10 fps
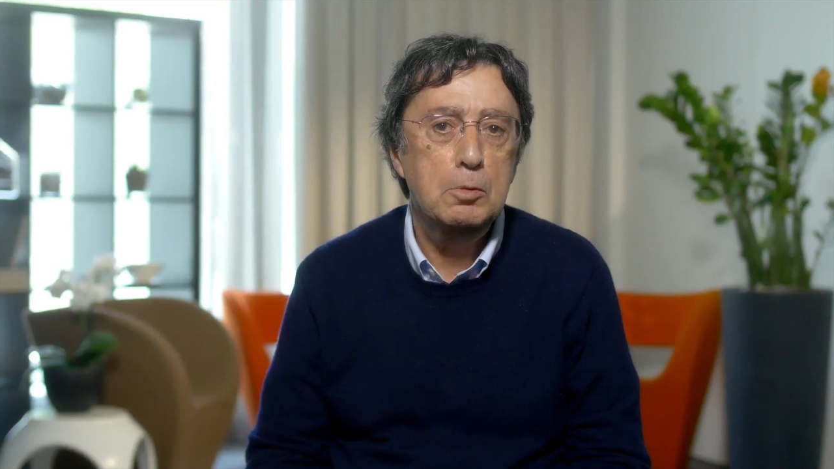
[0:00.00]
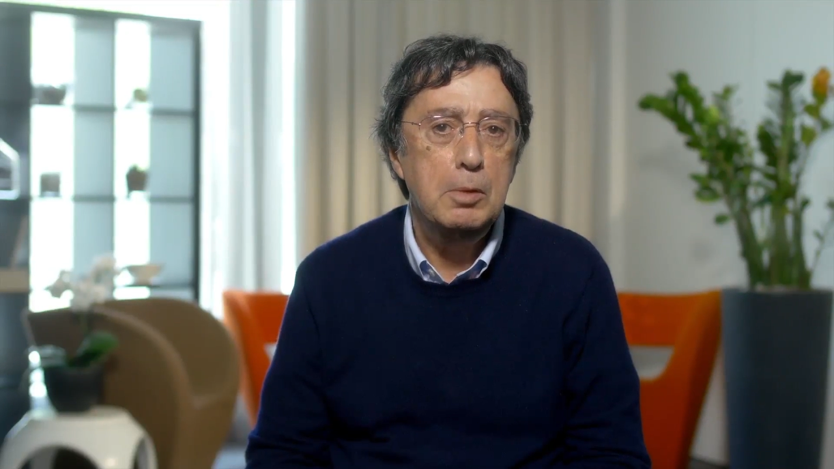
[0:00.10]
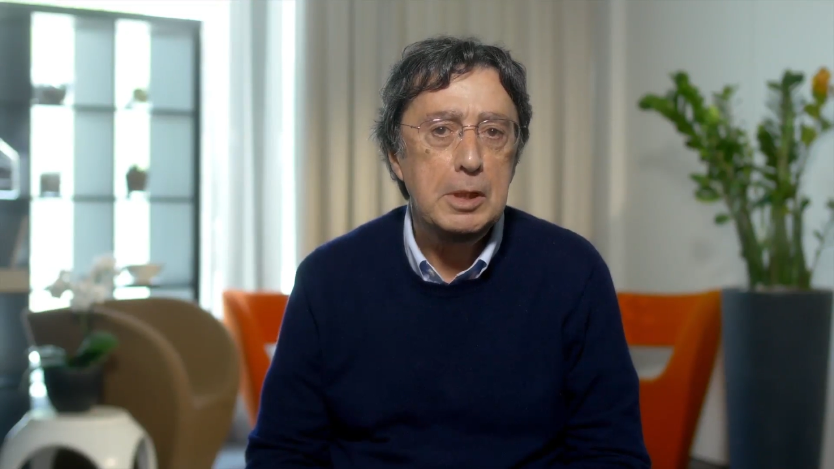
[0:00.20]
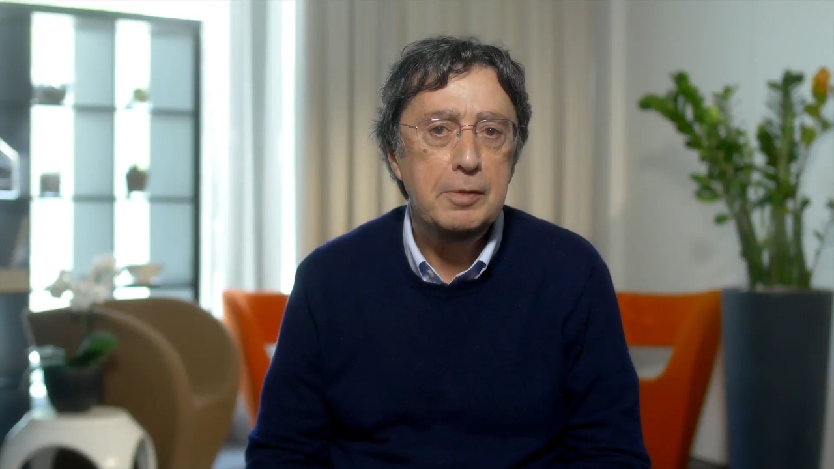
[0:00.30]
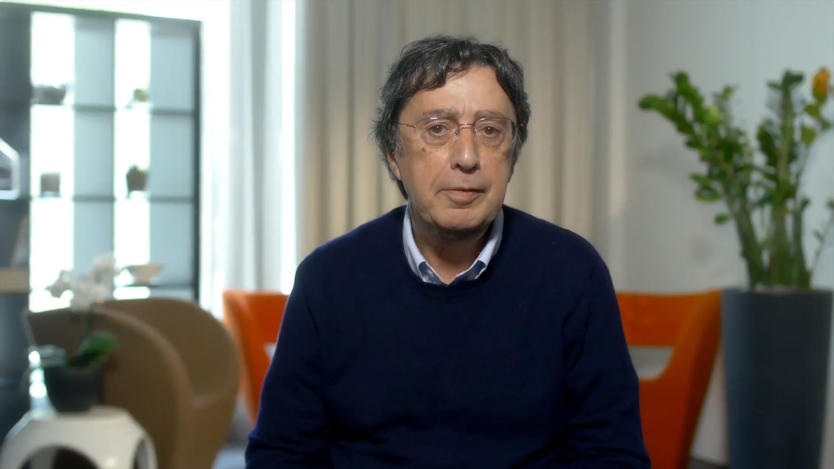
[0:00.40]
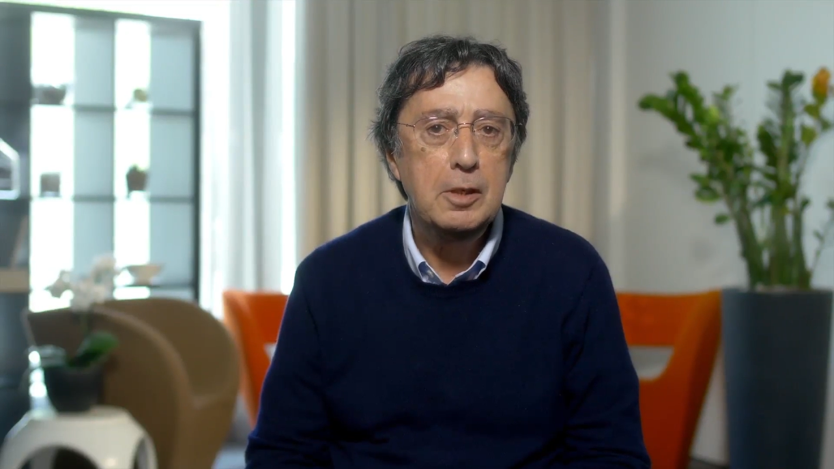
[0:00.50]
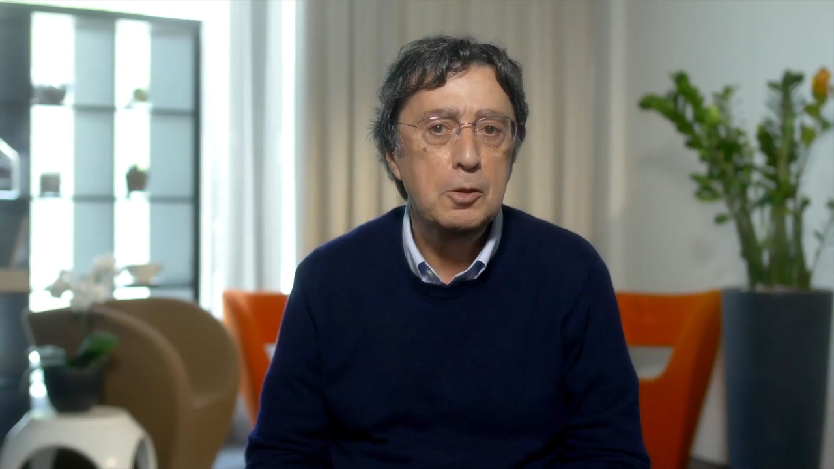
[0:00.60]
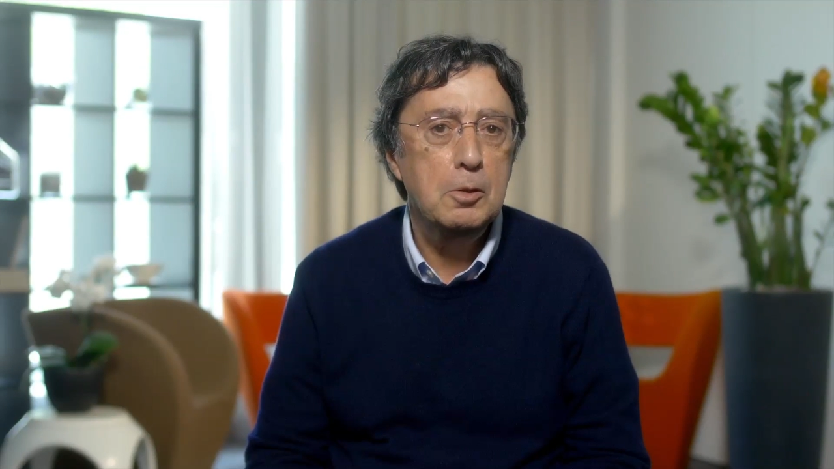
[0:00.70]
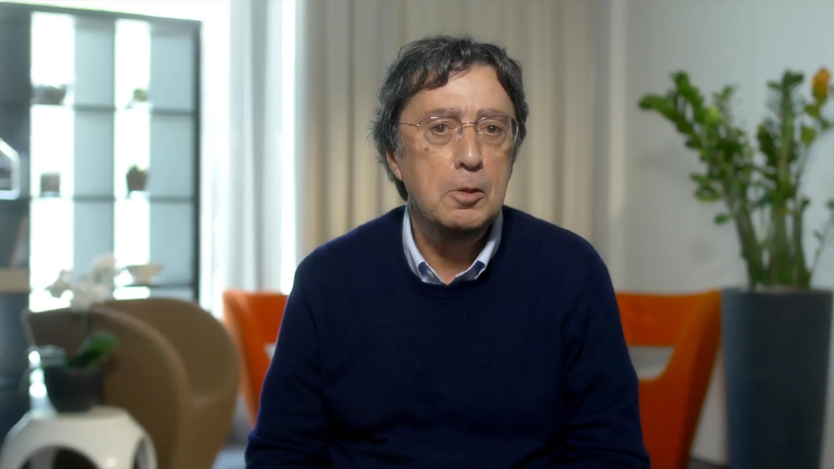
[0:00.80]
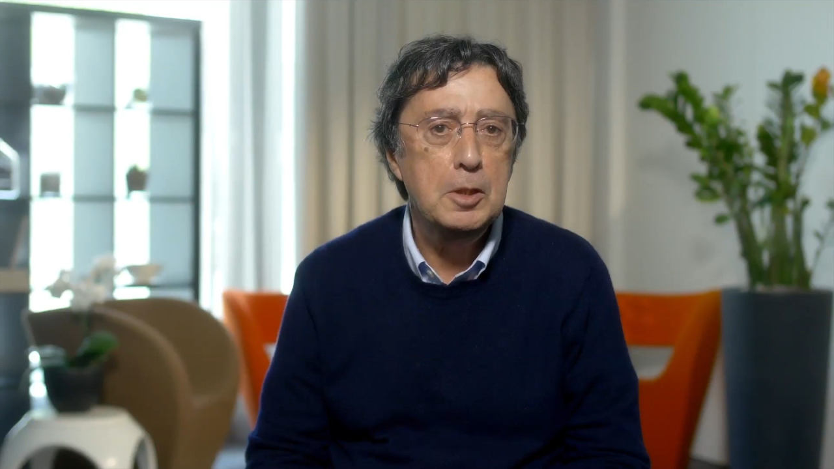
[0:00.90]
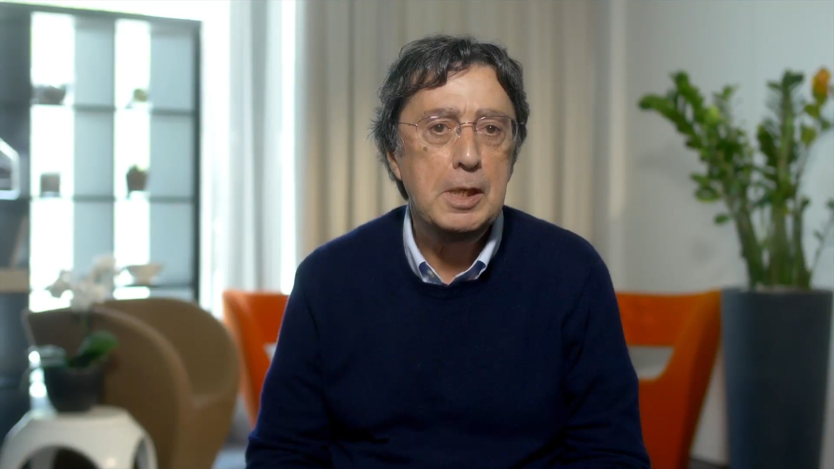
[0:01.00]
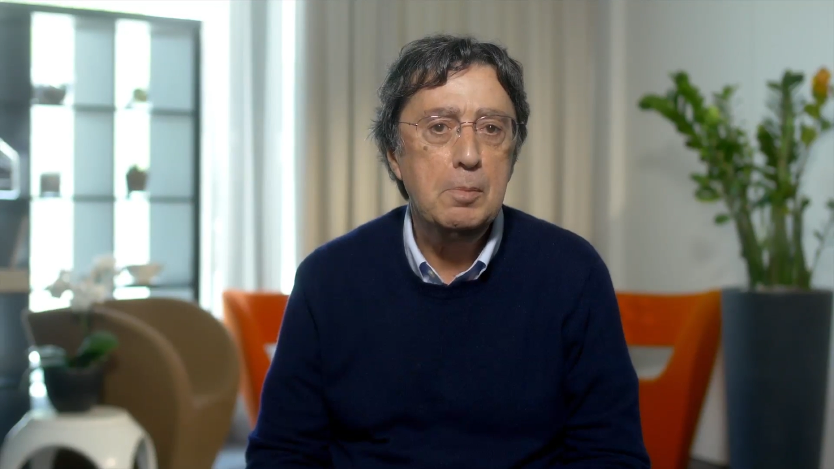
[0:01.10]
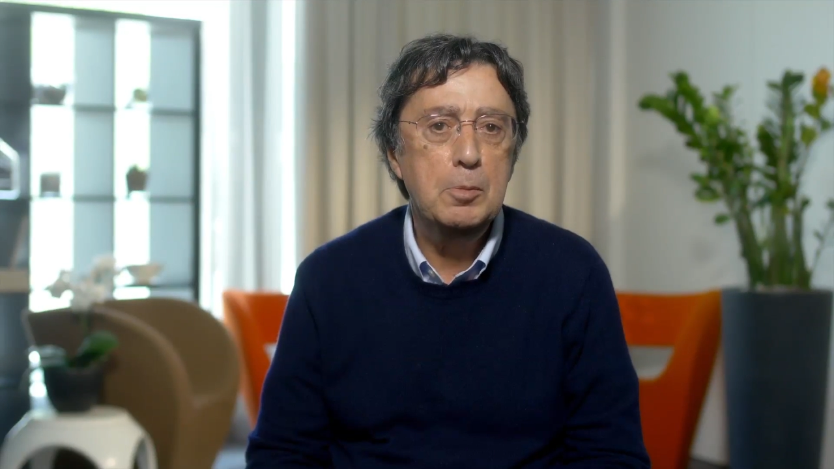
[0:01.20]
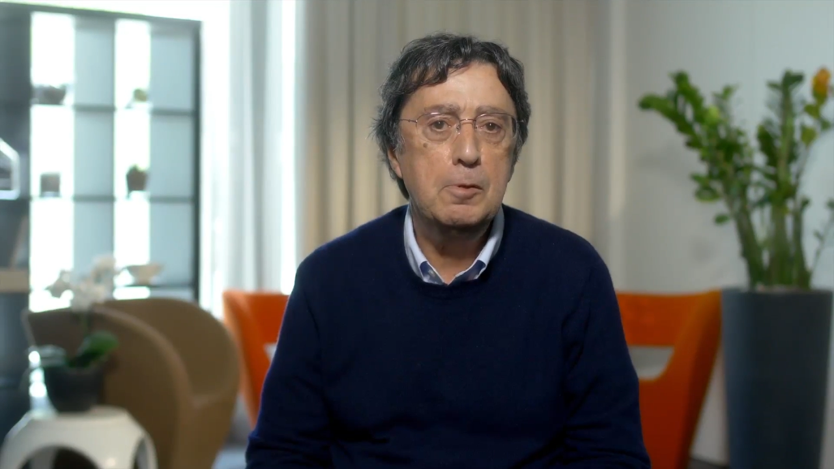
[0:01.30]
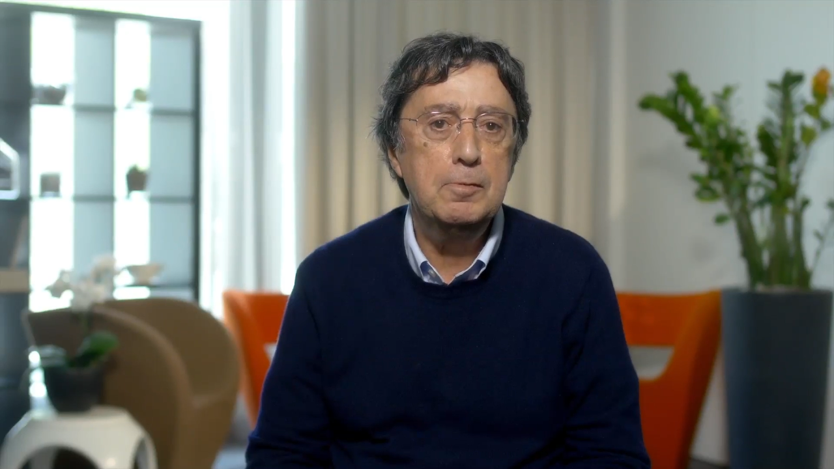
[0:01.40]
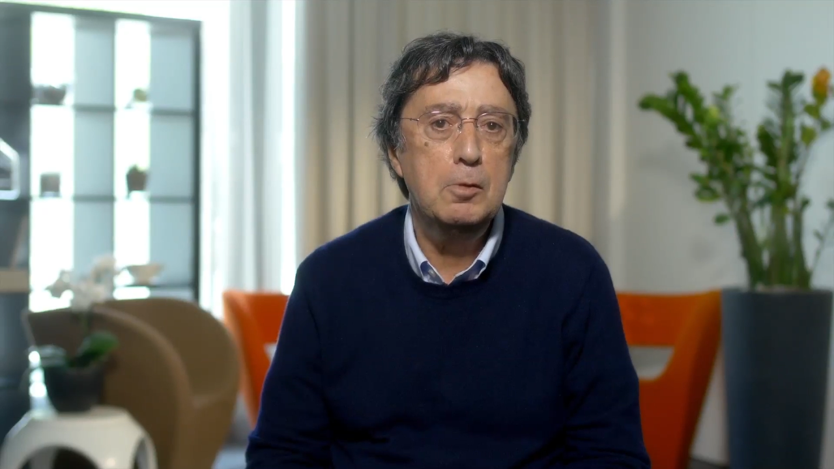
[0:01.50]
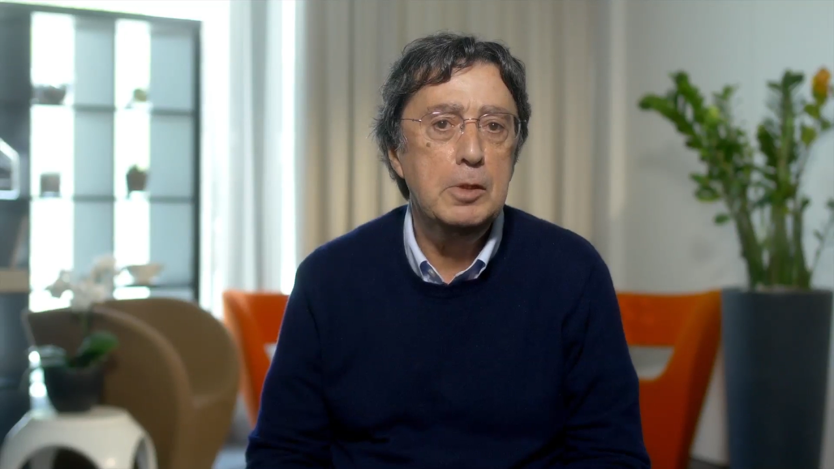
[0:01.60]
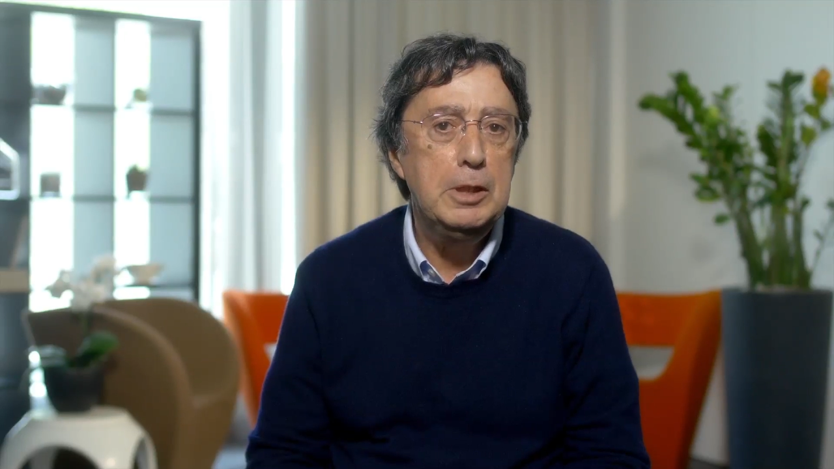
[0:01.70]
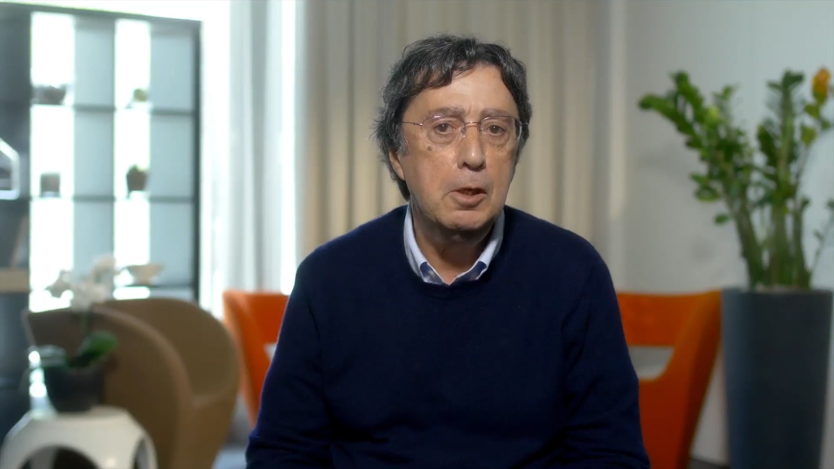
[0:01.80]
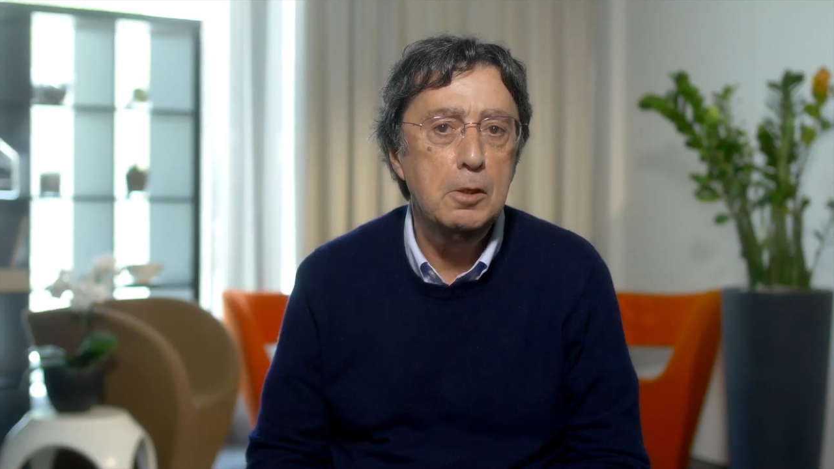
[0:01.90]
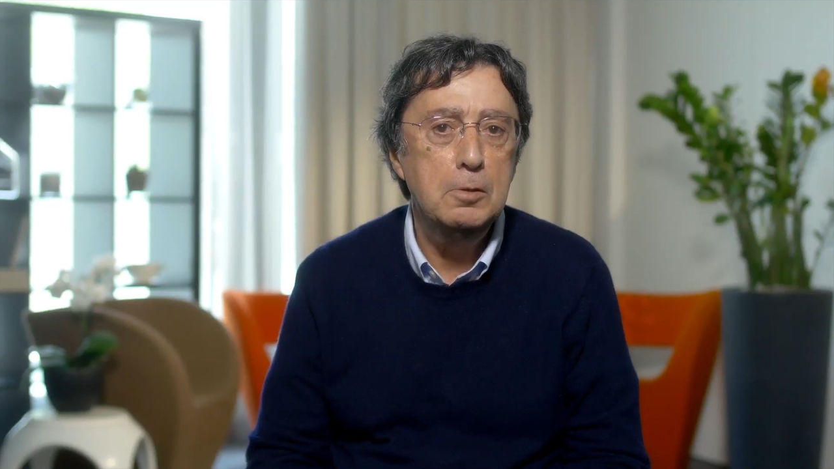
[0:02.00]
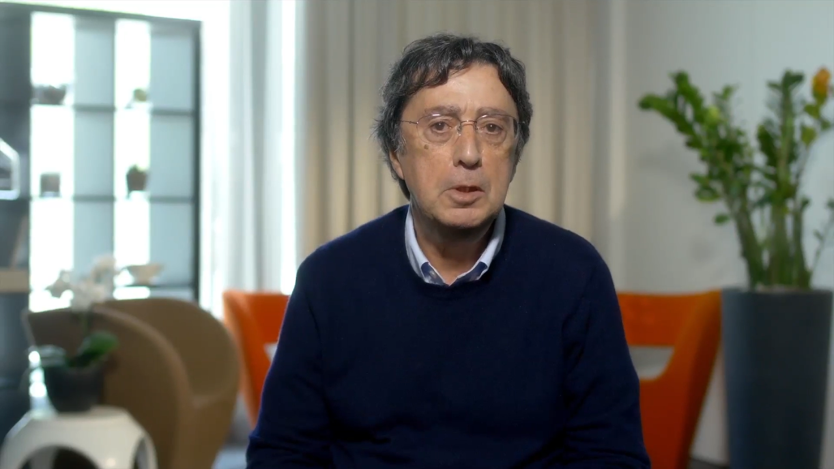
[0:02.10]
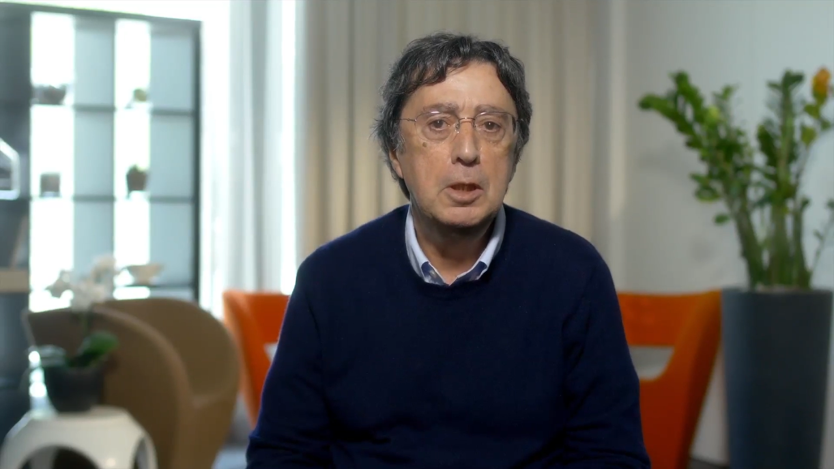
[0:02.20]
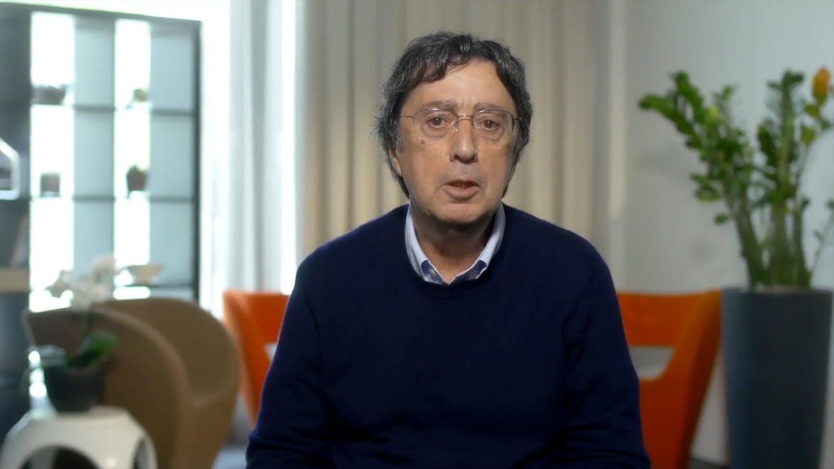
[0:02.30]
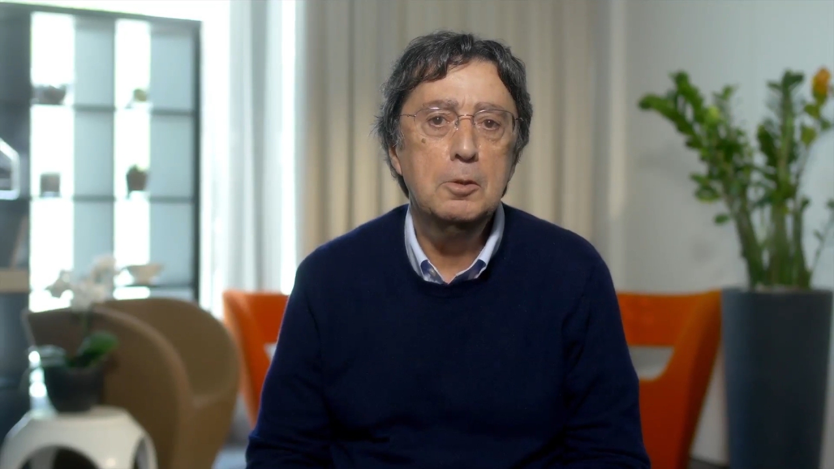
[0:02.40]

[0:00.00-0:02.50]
transfer the concept of the renowned